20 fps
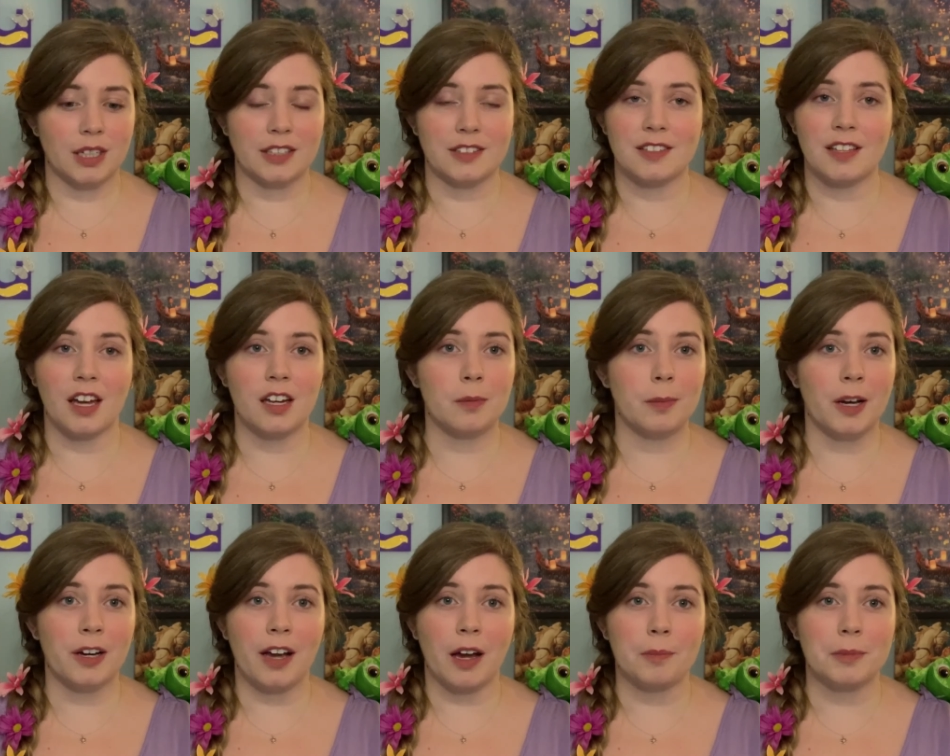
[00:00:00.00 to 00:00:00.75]
It's not
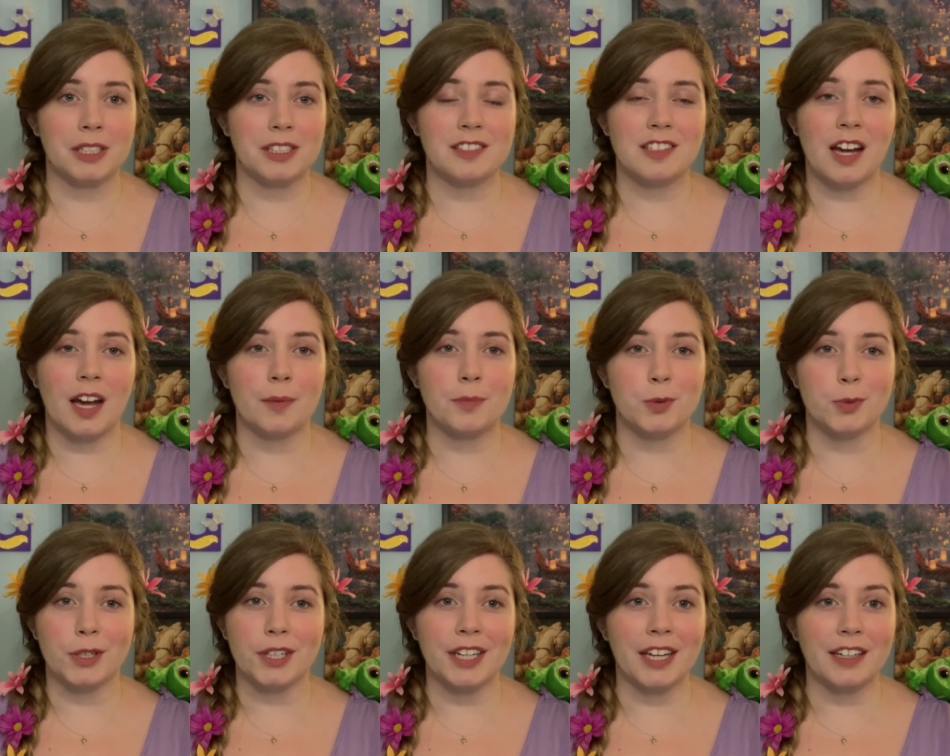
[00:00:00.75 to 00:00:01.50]
about how many times
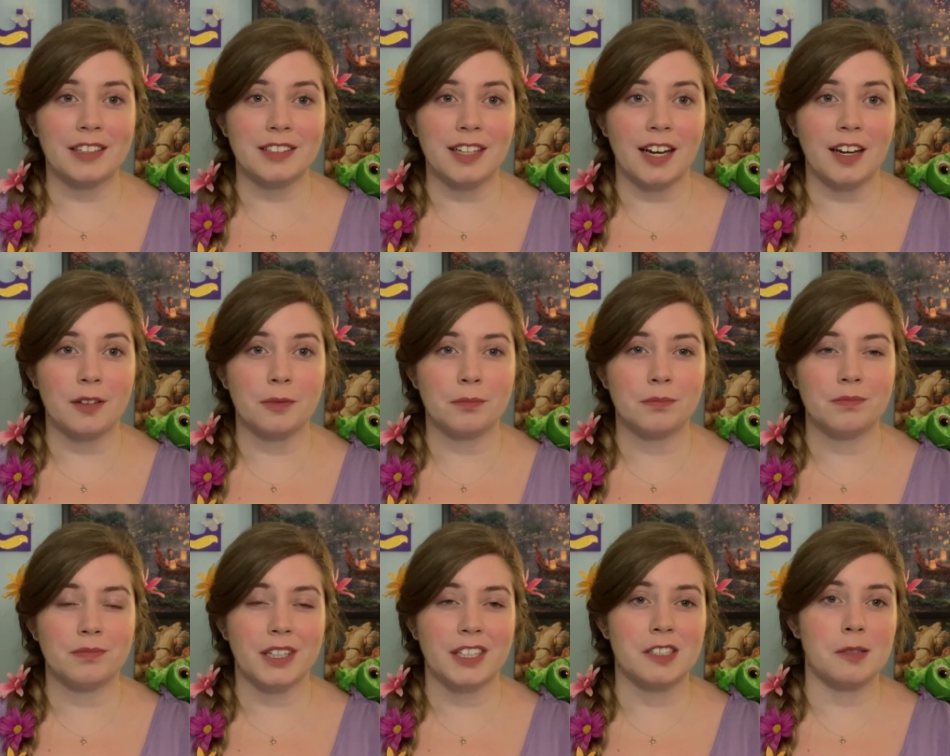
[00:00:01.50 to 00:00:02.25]
we're kicked down,
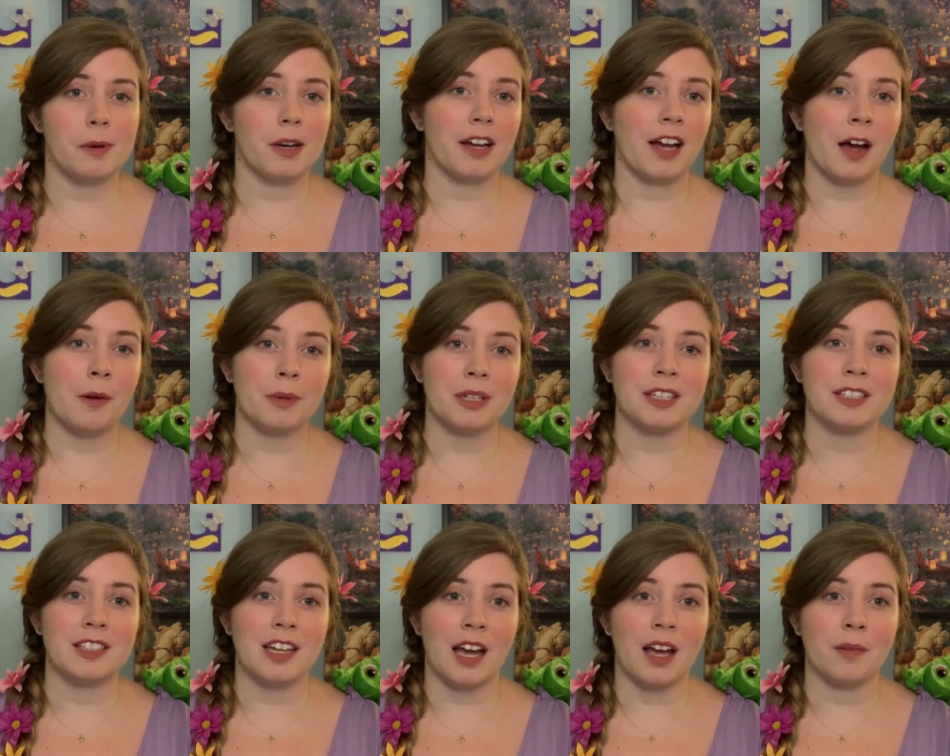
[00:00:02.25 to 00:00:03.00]
it's about how many
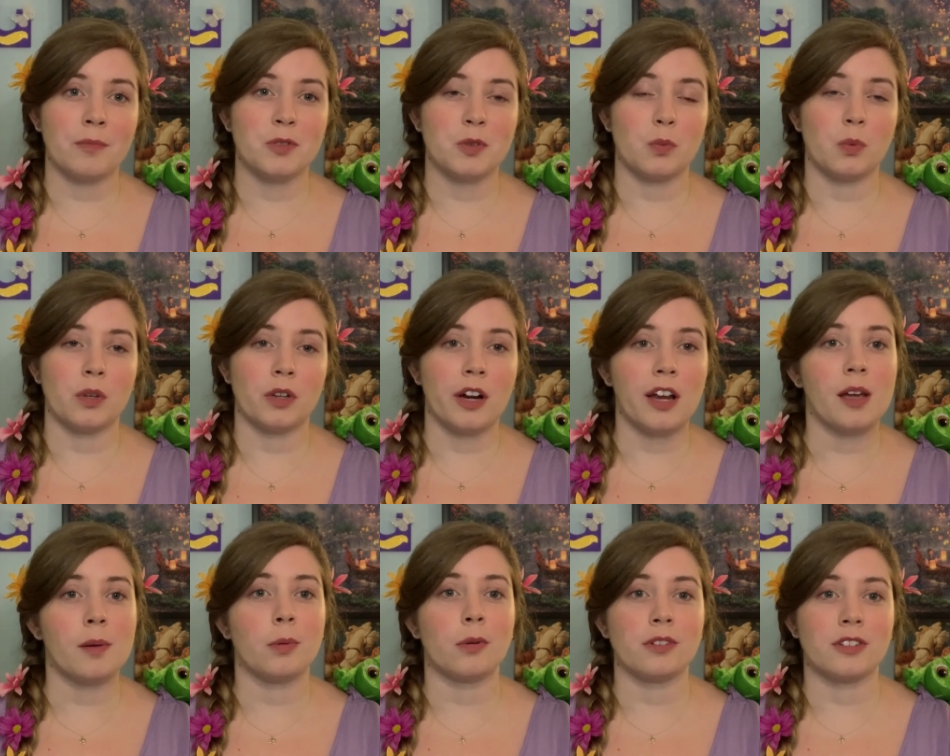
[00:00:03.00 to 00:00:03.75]
times we're
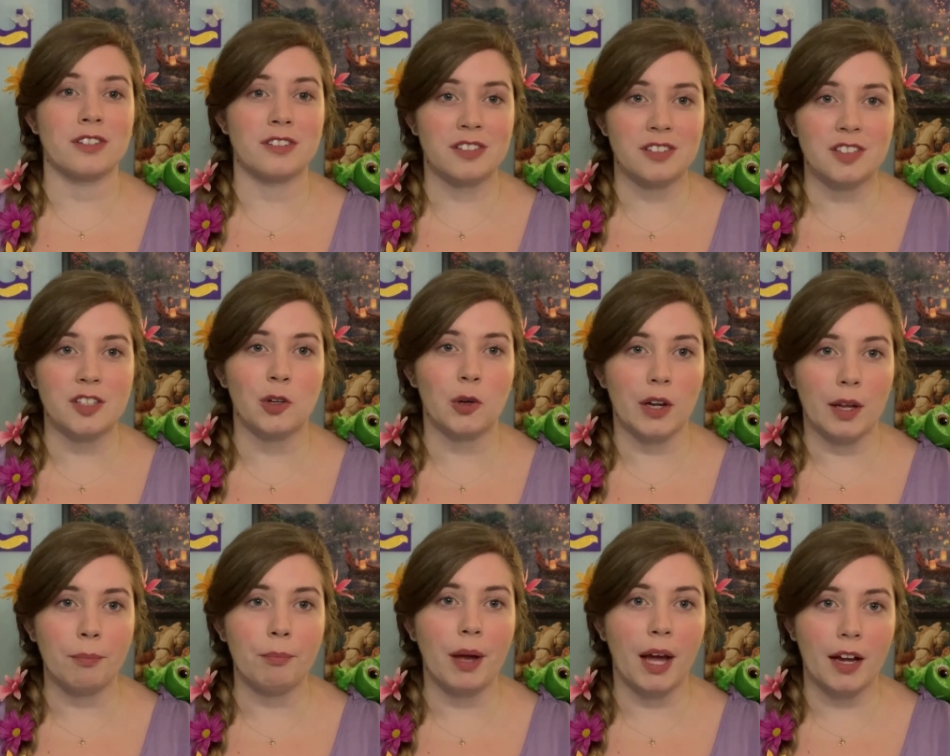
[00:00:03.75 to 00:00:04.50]
able to still
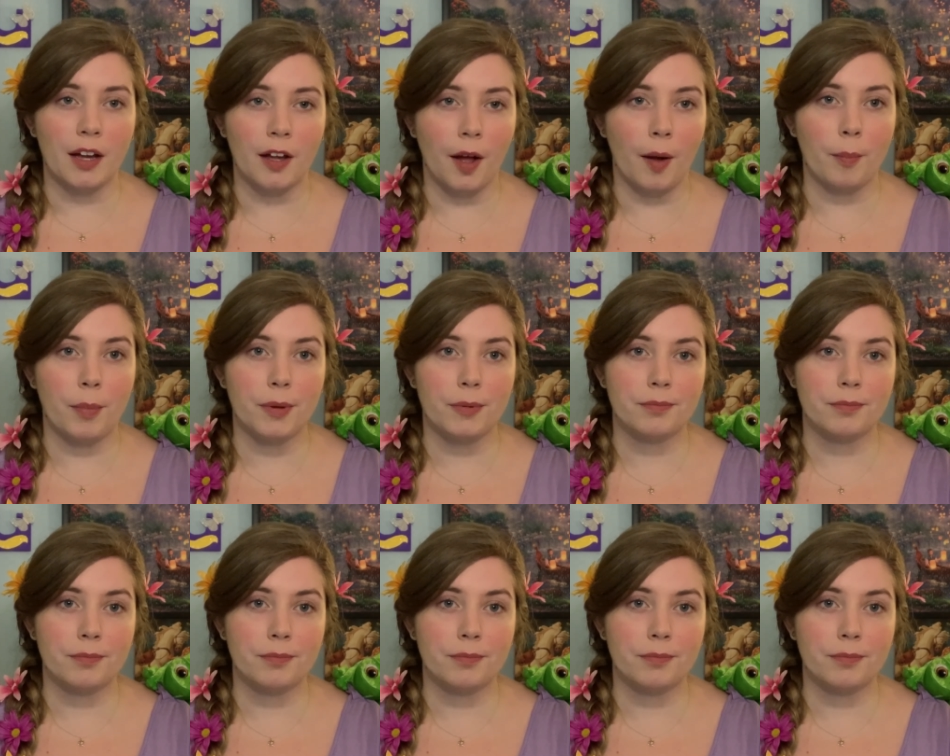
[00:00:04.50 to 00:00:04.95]
get back up.